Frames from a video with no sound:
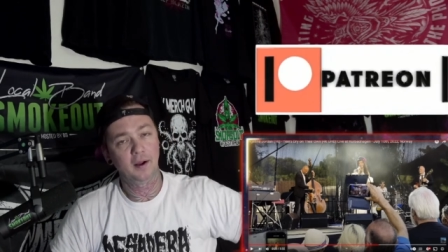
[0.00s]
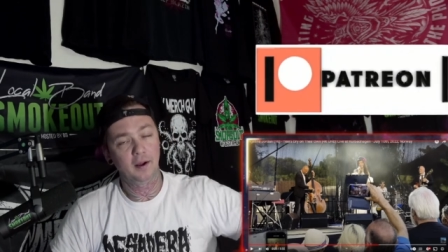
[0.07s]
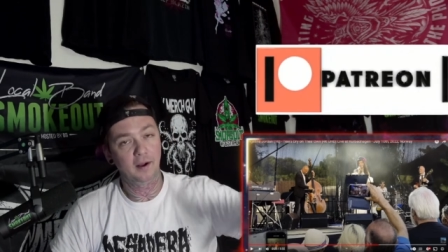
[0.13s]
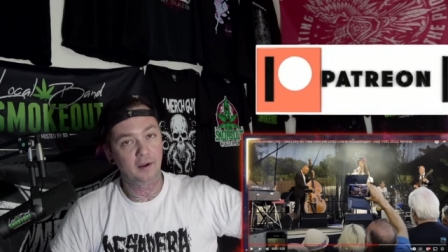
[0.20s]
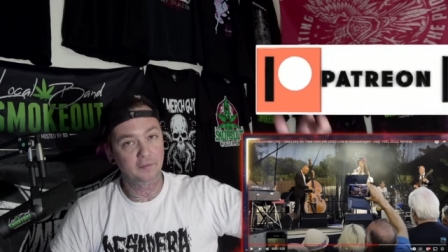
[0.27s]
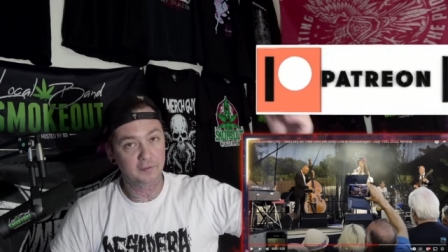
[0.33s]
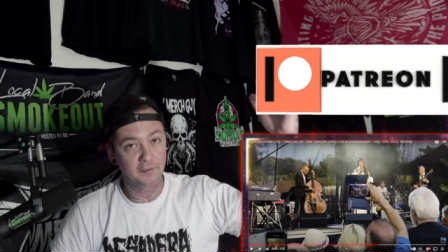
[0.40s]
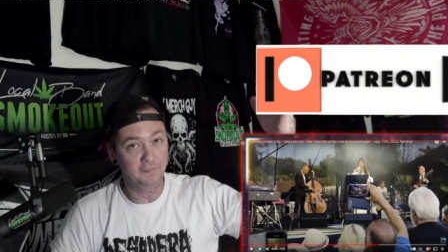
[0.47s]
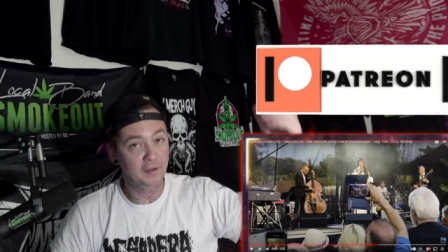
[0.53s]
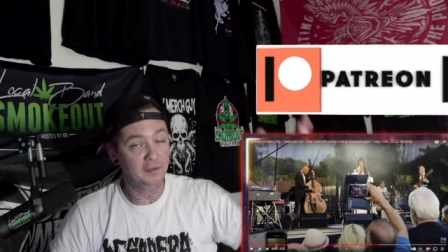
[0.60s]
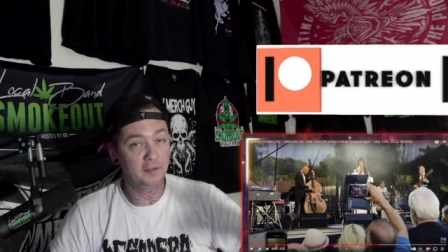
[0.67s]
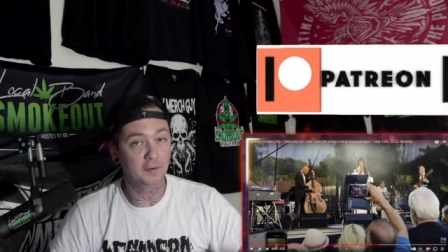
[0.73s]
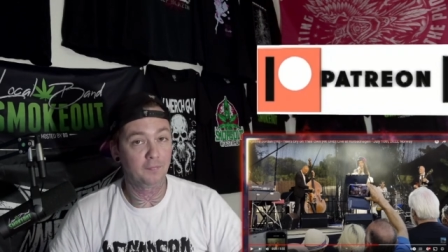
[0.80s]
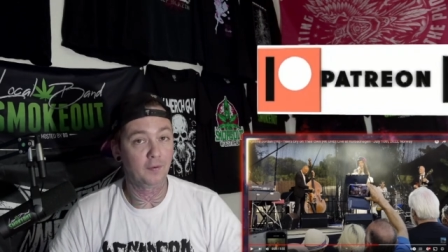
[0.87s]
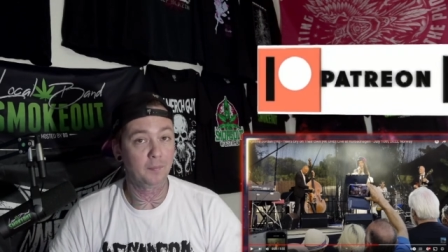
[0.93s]
uh, to
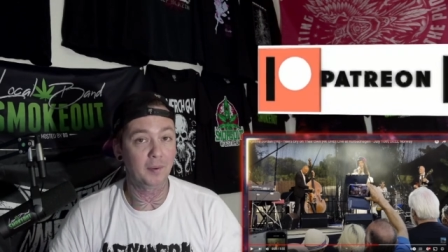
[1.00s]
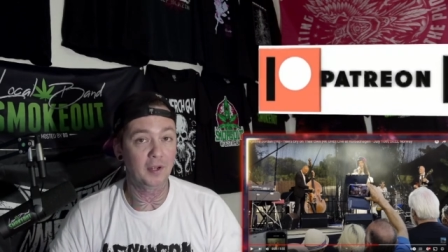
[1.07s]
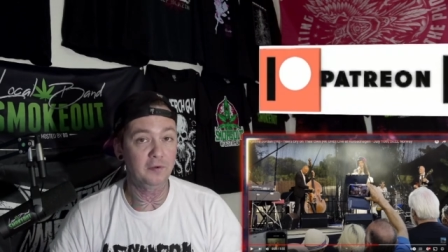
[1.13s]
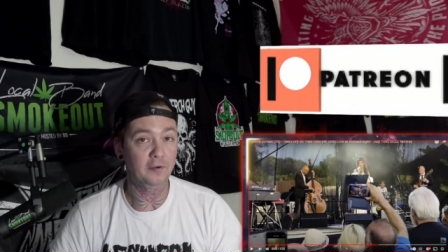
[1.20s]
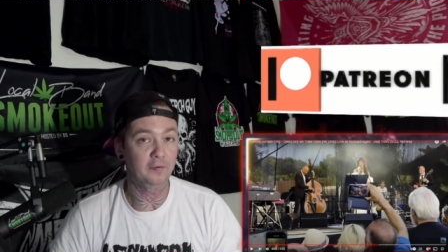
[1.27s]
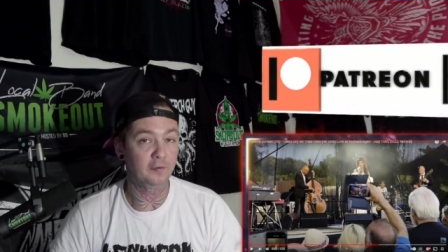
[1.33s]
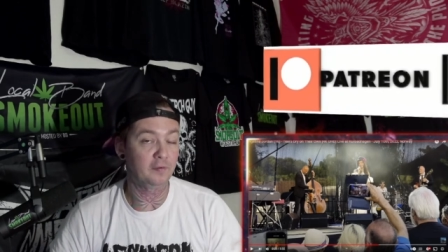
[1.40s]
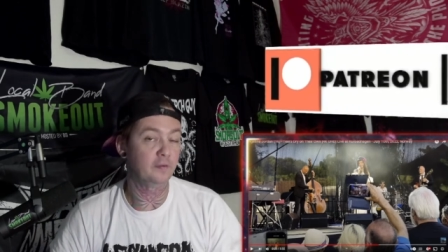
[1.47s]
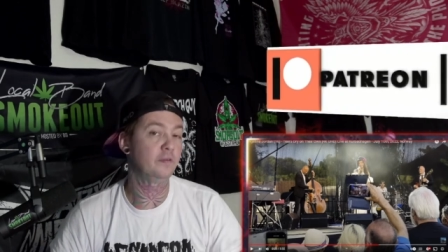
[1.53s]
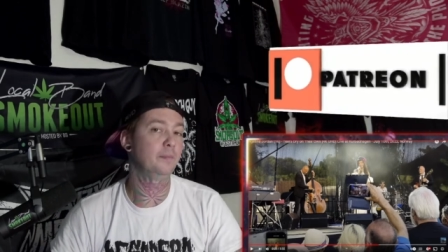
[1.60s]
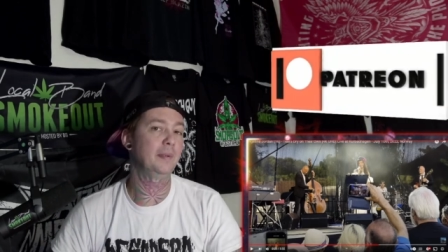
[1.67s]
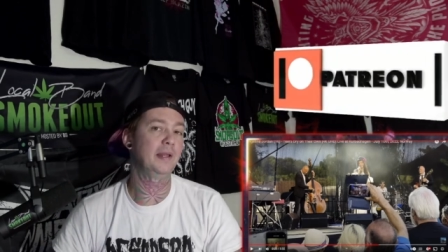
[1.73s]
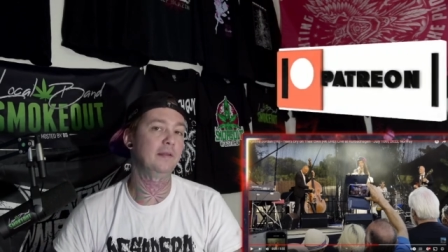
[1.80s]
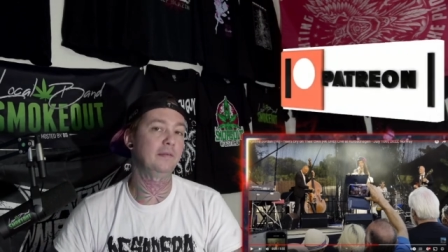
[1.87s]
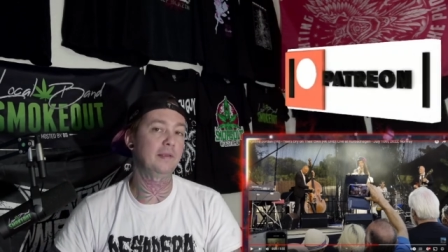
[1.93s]
fit different budgets. It just
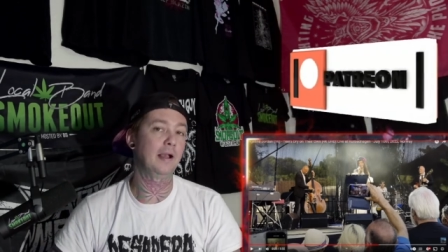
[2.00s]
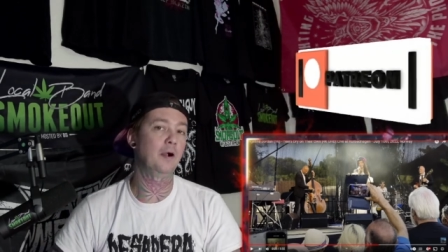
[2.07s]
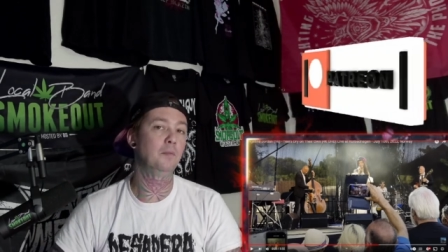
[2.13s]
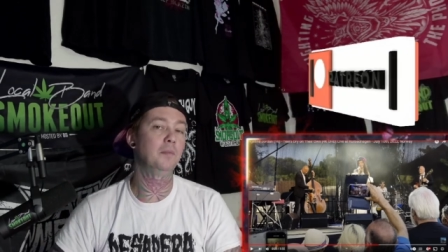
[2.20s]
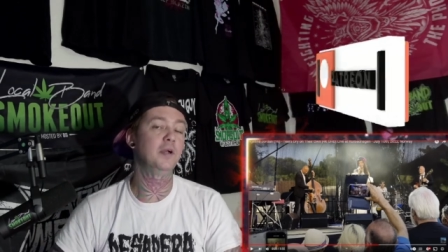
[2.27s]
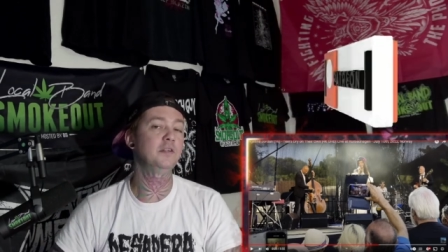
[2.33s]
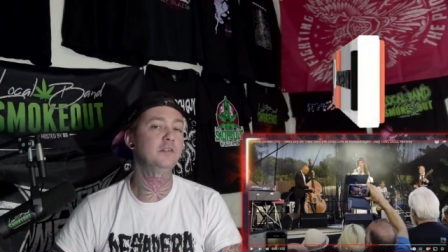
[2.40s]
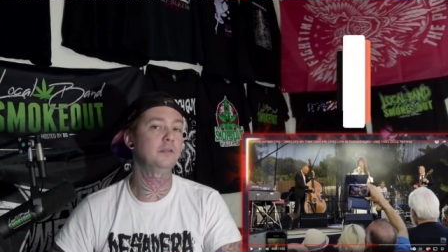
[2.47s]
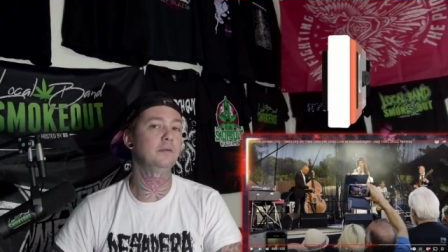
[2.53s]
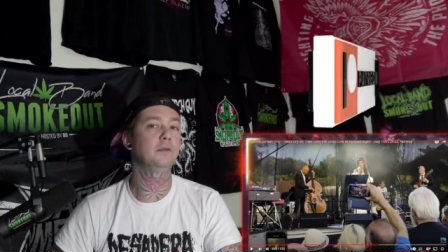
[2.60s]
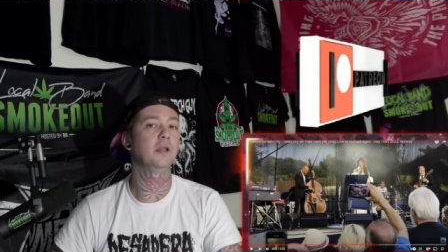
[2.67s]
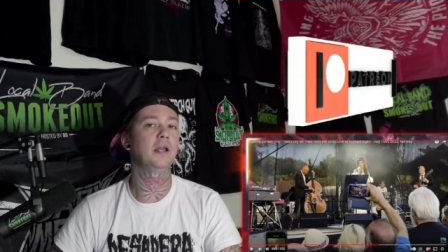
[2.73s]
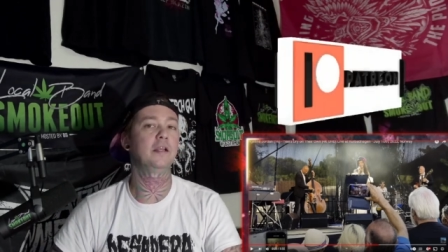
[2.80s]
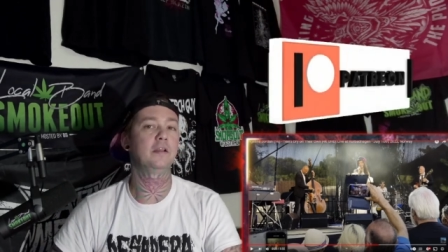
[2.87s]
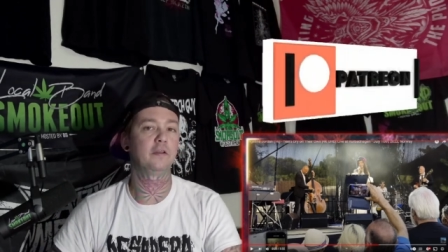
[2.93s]
depends how much you'd
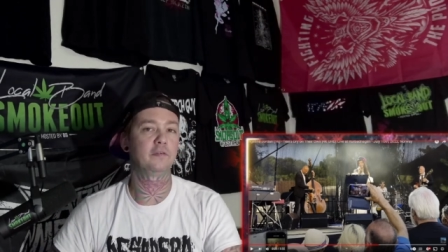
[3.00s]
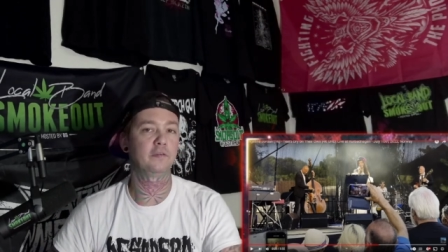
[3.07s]
like us